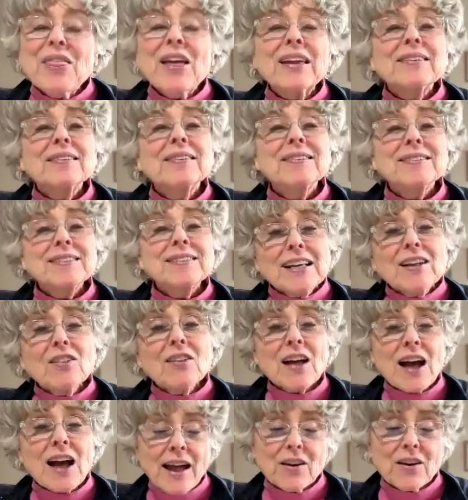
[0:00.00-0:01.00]
that
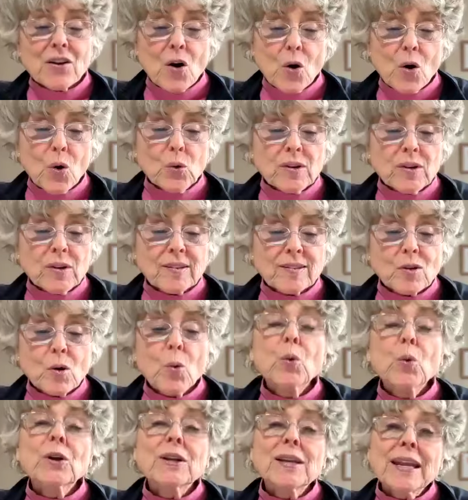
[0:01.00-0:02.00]
steel cut oats
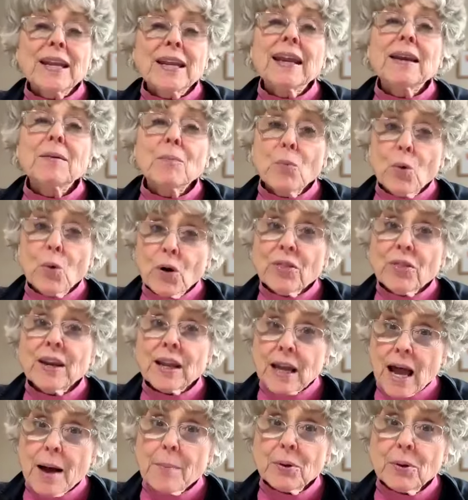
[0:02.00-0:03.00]
would need more than
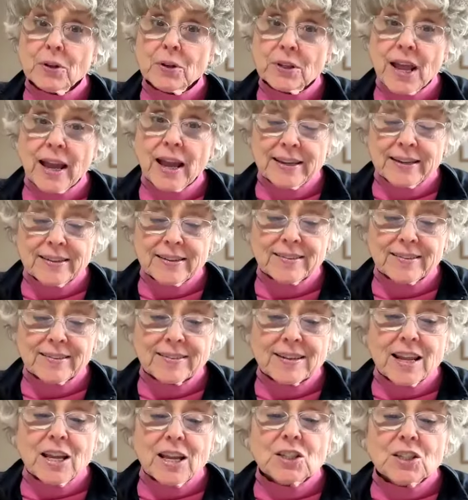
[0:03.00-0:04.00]
a couple
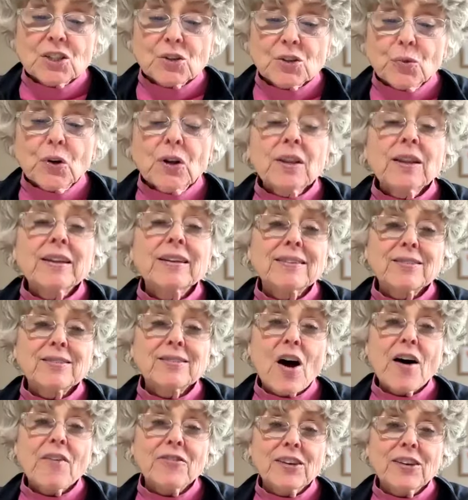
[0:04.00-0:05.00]
nights to really
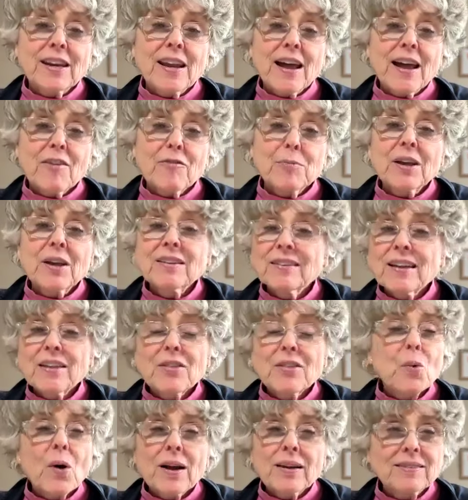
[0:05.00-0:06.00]
soften enough because
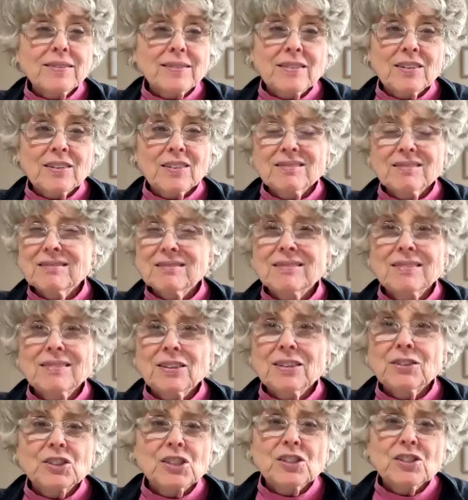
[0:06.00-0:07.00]
otherwise
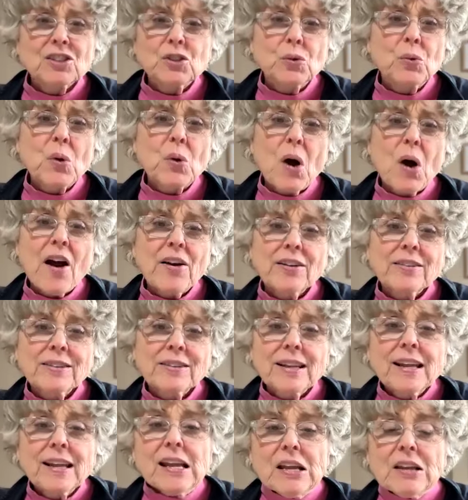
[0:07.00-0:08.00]
they're just too hard.
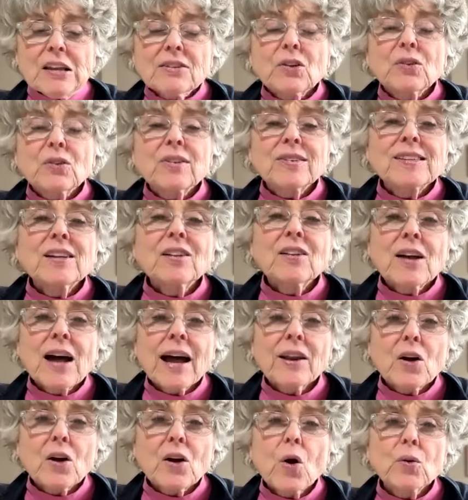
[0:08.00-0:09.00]
So steel
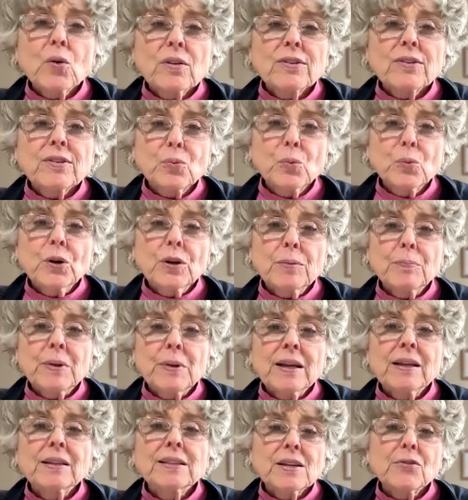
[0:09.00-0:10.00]
cut oats would
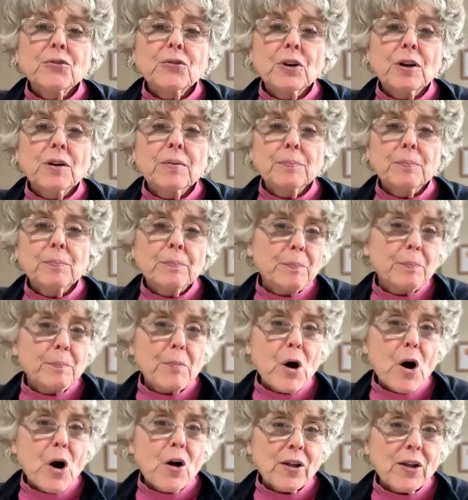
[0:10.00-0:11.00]
be a different
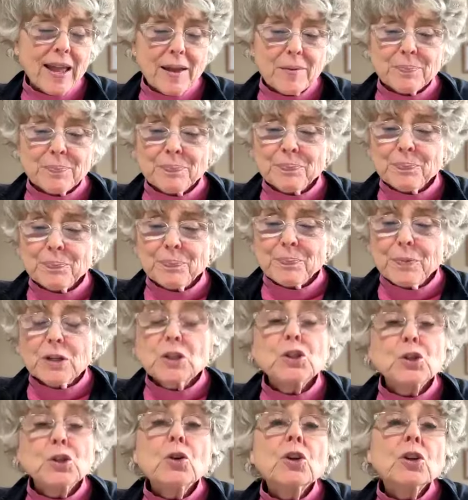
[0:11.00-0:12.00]
ball game.
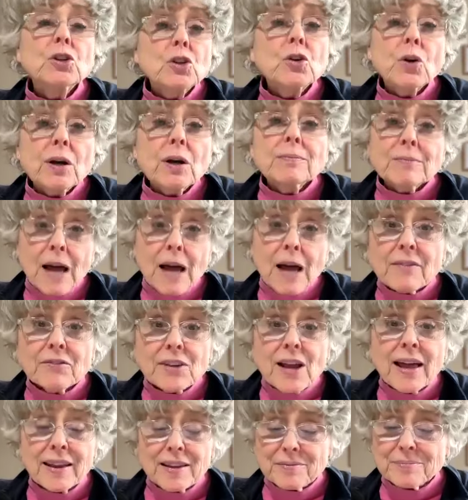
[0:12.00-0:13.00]
But you could do it.
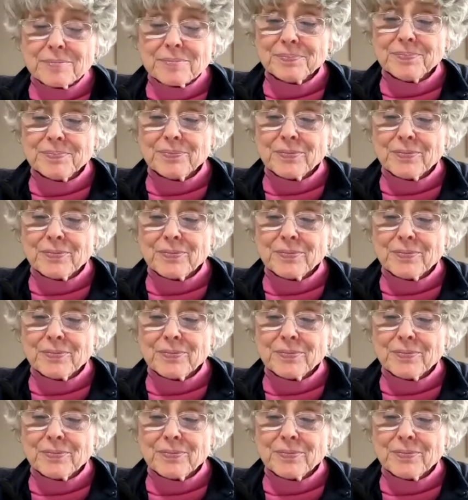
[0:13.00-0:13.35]
I've done it.